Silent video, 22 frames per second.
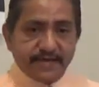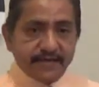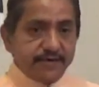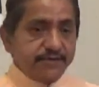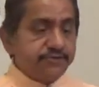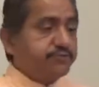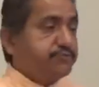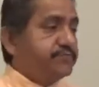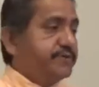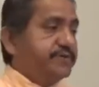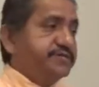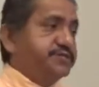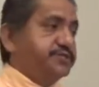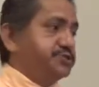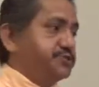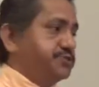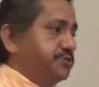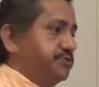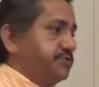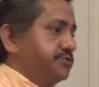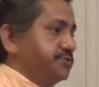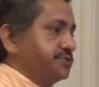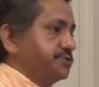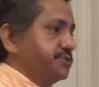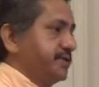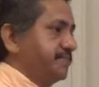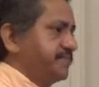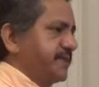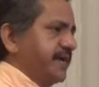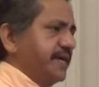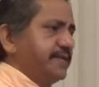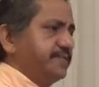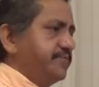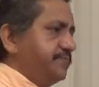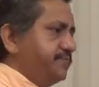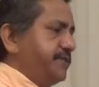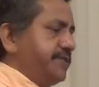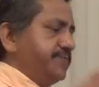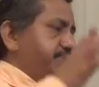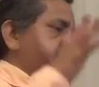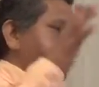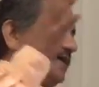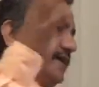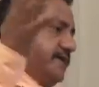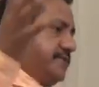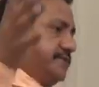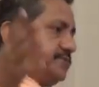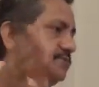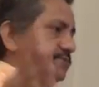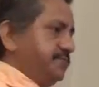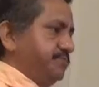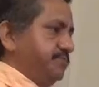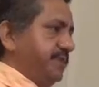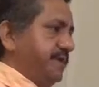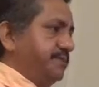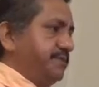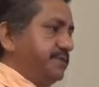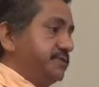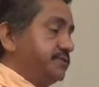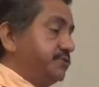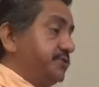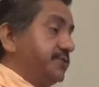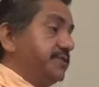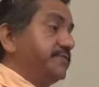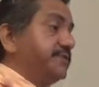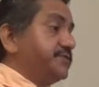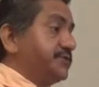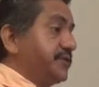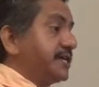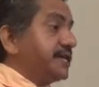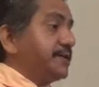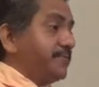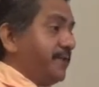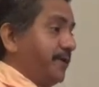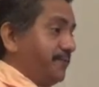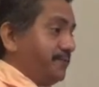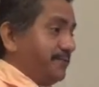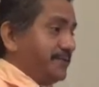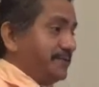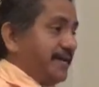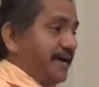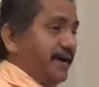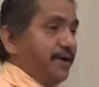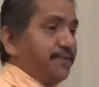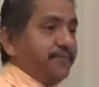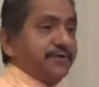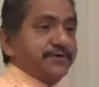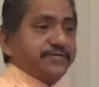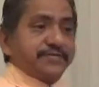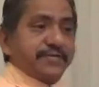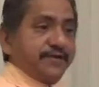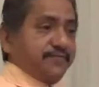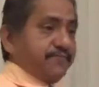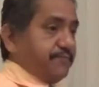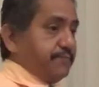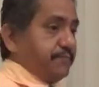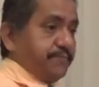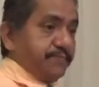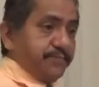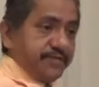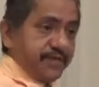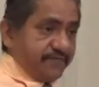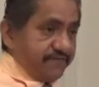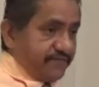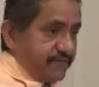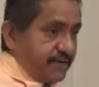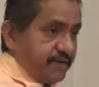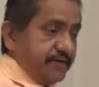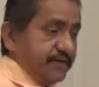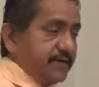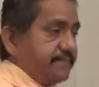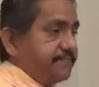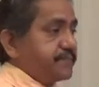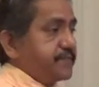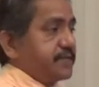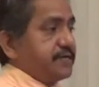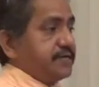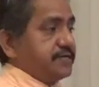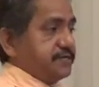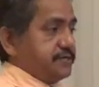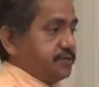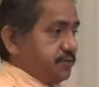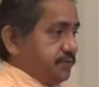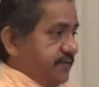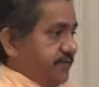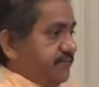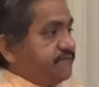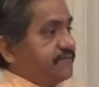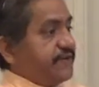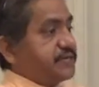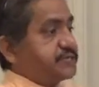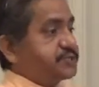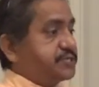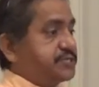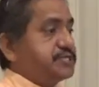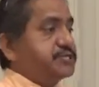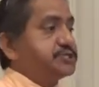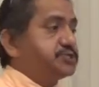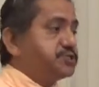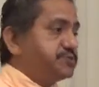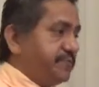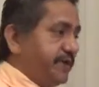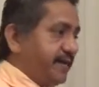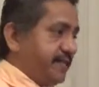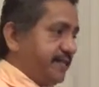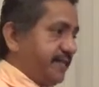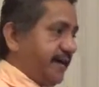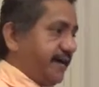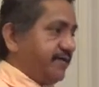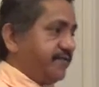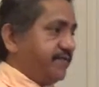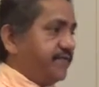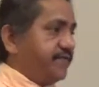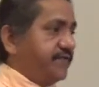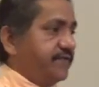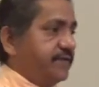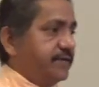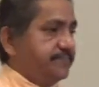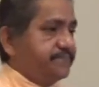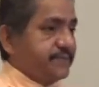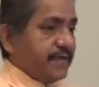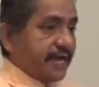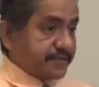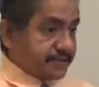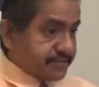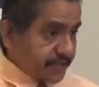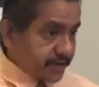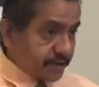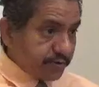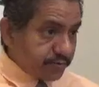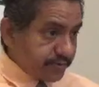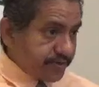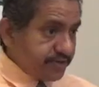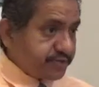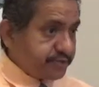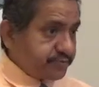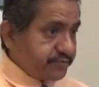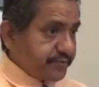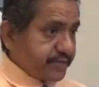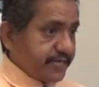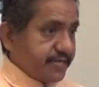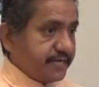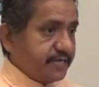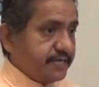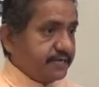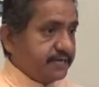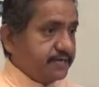And other ministers, and even people that maybe don't even think about me now, but they've, they've you know, invested into my life, and they're with me,